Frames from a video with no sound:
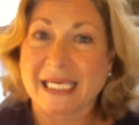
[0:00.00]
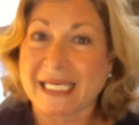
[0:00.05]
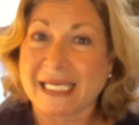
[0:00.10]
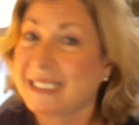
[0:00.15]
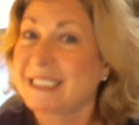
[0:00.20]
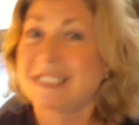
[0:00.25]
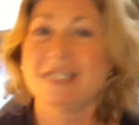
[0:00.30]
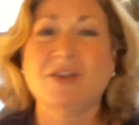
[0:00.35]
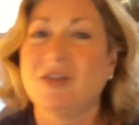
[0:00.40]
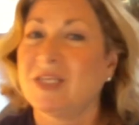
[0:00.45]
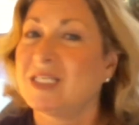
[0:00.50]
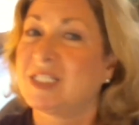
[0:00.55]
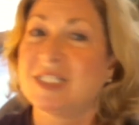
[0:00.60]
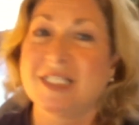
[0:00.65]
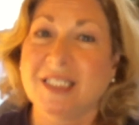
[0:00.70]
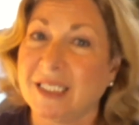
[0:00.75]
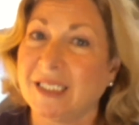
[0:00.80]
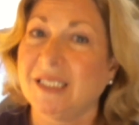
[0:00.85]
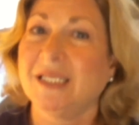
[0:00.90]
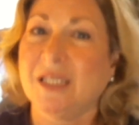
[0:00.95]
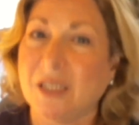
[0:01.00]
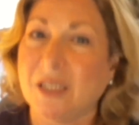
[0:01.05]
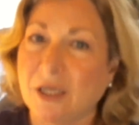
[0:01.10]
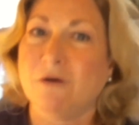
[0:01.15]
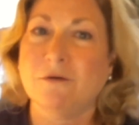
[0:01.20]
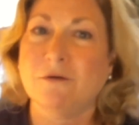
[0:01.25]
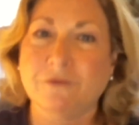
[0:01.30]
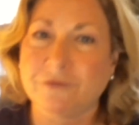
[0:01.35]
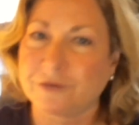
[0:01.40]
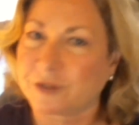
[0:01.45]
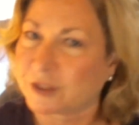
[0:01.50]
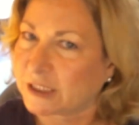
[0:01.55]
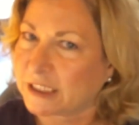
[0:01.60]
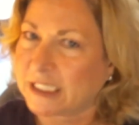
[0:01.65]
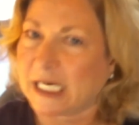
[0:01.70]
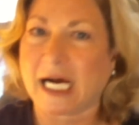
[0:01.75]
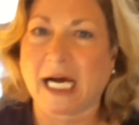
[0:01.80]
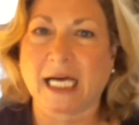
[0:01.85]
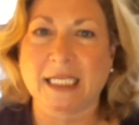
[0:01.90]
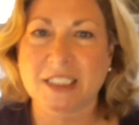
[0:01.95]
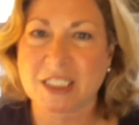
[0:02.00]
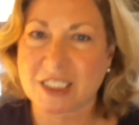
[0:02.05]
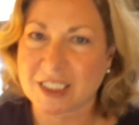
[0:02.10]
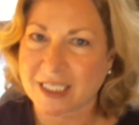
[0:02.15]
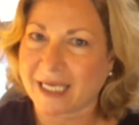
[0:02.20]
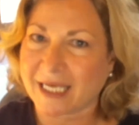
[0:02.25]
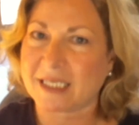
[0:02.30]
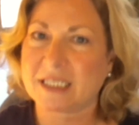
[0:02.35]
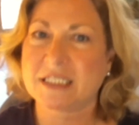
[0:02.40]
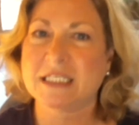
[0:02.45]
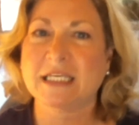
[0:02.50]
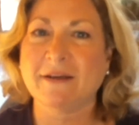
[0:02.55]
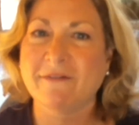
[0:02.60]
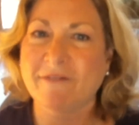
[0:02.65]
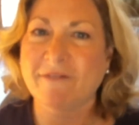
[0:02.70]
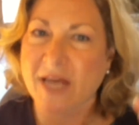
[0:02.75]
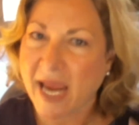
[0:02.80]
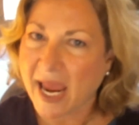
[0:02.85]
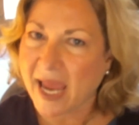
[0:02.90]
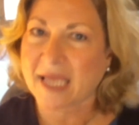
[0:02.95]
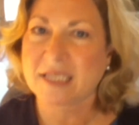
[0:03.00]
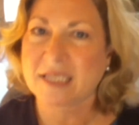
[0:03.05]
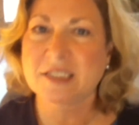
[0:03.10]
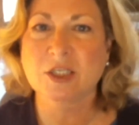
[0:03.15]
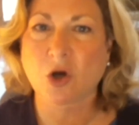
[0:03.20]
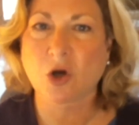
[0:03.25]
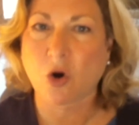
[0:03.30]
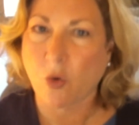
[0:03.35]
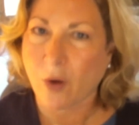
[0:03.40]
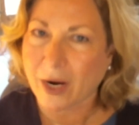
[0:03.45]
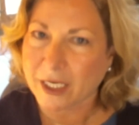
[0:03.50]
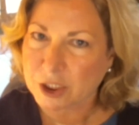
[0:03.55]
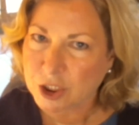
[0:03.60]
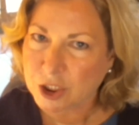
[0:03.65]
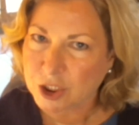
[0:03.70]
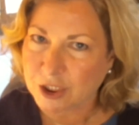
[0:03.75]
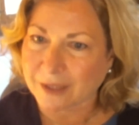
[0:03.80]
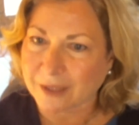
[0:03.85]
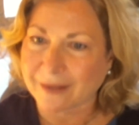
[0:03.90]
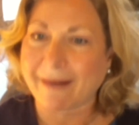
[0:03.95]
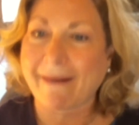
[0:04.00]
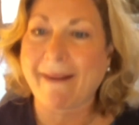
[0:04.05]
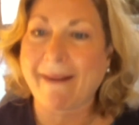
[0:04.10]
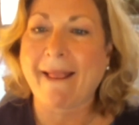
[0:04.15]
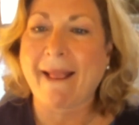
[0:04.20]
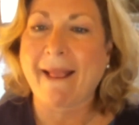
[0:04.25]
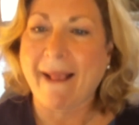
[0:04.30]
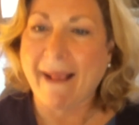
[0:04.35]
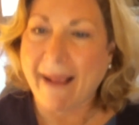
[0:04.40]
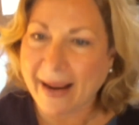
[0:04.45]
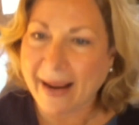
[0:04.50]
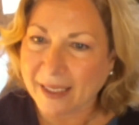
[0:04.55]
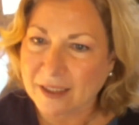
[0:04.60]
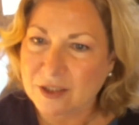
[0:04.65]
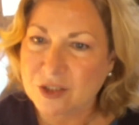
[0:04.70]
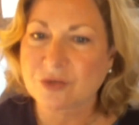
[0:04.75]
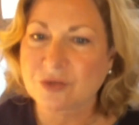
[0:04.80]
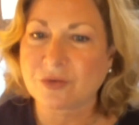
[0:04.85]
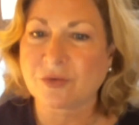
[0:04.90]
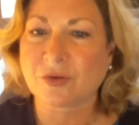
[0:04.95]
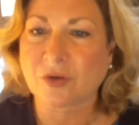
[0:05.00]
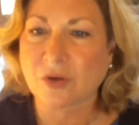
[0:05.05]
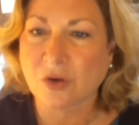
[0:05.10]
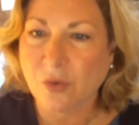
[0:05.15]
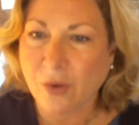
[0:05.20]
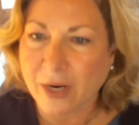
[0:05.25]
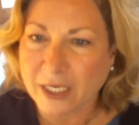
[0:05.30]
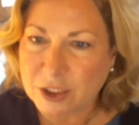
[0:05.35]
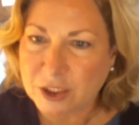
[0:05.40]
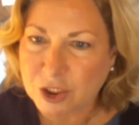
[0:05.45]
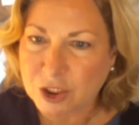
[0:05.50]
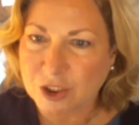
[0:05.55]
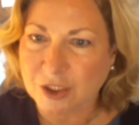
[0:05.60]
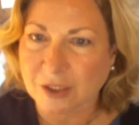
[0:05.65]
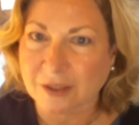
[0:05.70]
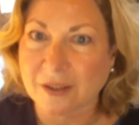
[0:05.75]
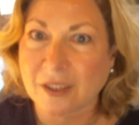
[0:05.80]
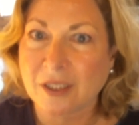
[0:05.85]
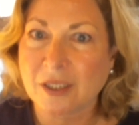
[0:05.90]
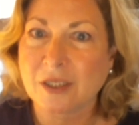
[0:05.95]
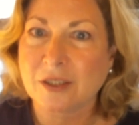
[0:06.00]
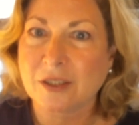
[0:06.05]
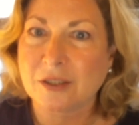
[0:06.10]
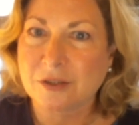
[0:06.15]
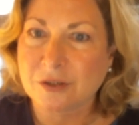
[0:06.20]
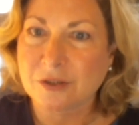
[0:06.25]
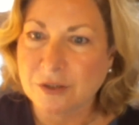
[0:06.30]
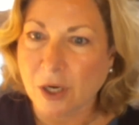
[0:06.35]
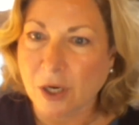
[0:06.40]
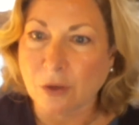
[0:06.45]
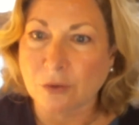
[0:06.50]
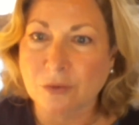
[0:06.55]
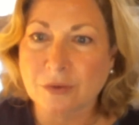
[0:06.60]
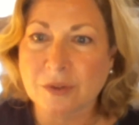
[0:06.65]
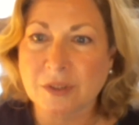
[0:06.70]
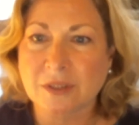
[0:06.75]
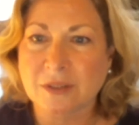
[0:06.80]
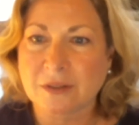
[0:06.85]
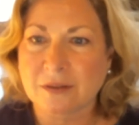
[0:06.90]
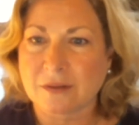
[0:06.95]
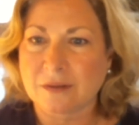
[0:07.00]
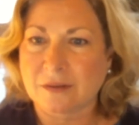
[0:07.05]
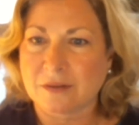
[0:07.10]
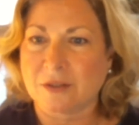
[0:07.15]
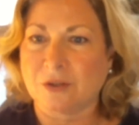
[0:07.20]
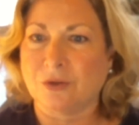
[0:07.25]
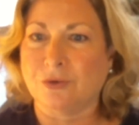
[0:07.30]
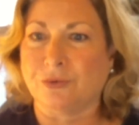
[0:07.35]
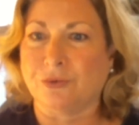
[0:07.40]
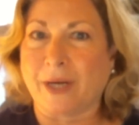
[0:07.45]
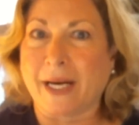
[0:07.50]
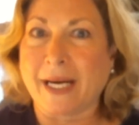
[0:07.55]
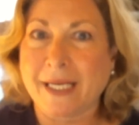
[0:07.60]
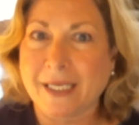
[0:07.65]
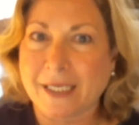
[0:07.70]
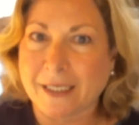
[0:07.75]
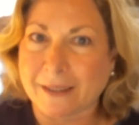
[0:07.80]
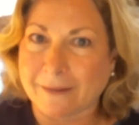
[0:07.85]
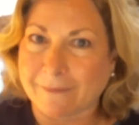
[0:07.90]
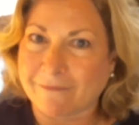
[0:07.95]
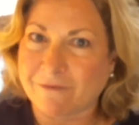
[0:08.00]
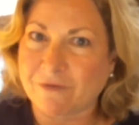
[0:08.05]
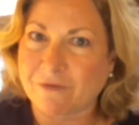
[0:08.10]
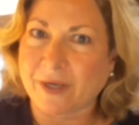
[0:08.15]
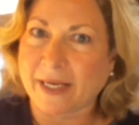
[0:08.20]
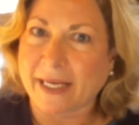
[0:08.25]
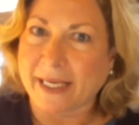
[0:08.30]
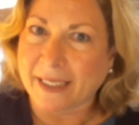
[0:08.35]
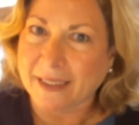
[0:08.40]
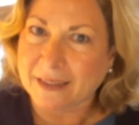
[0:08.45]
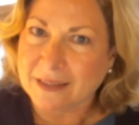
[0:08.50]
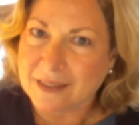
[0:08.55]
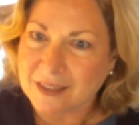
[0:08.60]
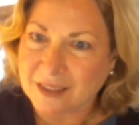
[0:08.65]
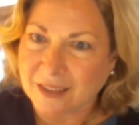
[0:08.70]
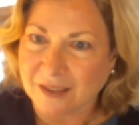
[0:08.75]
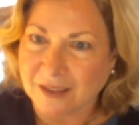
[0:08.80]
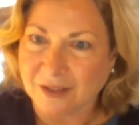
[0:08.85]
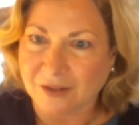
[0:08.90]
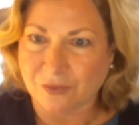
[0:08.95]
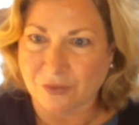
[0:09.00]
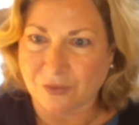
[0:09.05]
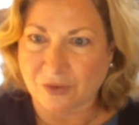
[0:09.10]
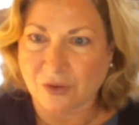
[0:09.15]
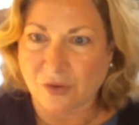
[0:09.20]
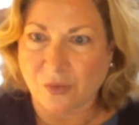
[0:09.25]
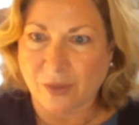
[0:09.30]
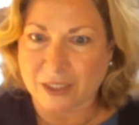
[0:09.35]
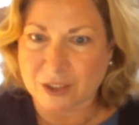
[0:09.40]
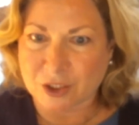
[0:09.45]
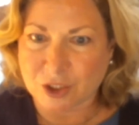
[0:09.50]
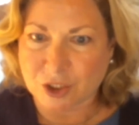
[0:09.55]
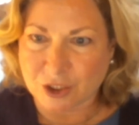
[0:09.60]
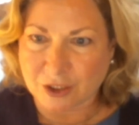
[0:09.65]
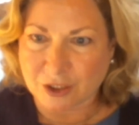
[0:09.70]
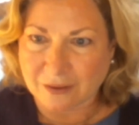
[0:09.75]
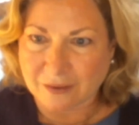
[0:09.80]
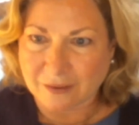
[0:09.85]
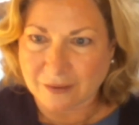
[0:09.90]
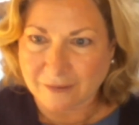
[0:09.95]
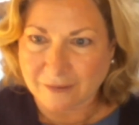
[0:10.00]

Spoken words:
it's the CEO, for God's sakes. If he has a question, answer the question. Don't degrade him for asking you the question.